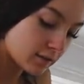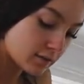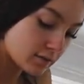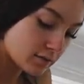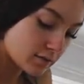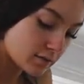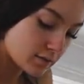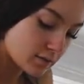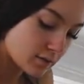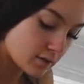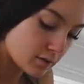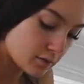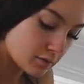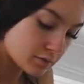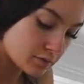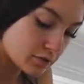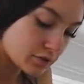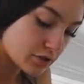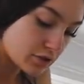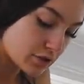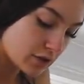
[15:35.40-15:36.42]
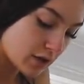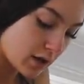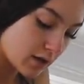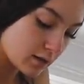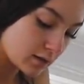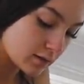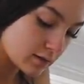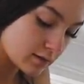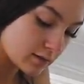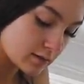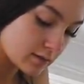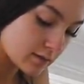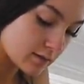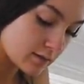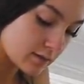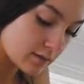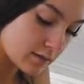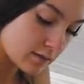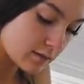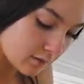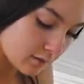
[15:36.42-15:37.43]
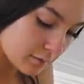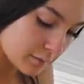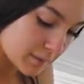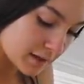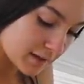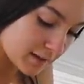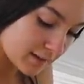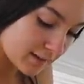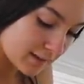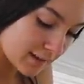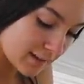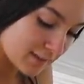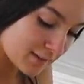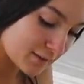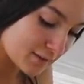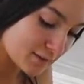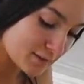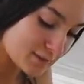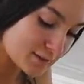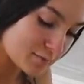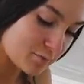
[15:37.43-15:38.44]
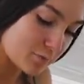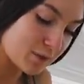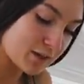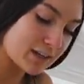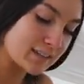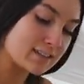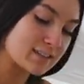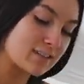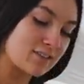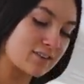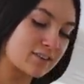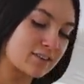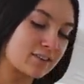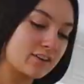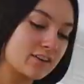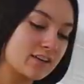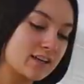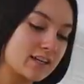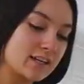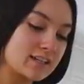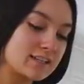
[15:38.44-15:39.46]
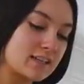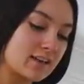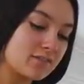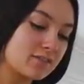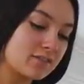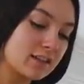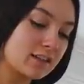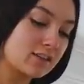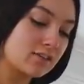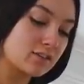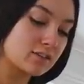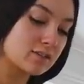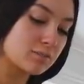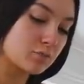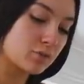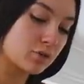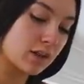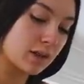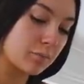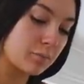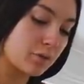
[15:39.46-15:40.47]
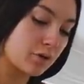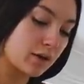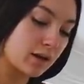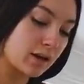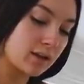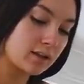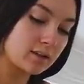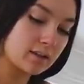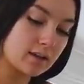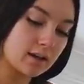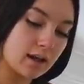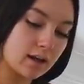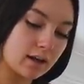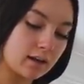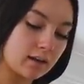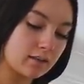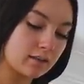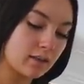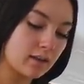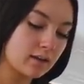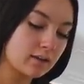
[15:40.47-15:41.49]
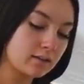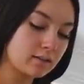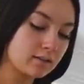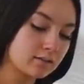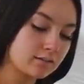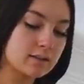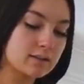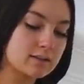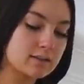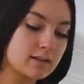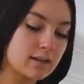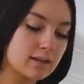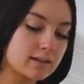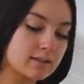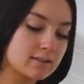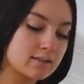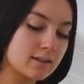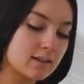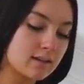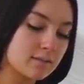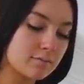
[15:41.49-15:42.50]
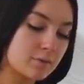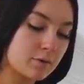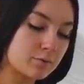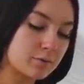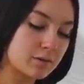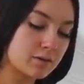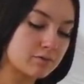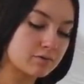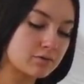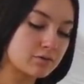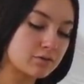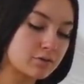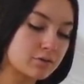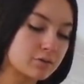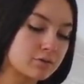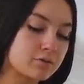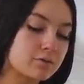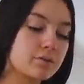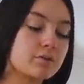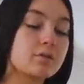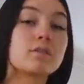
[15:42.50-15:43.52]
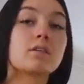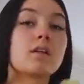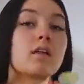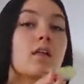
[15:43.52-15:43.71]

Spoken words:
there's no chunks. I mean, it looks pretty darn good. It definitely looks more like pudding than anything. Let's taste it. Moment of truth.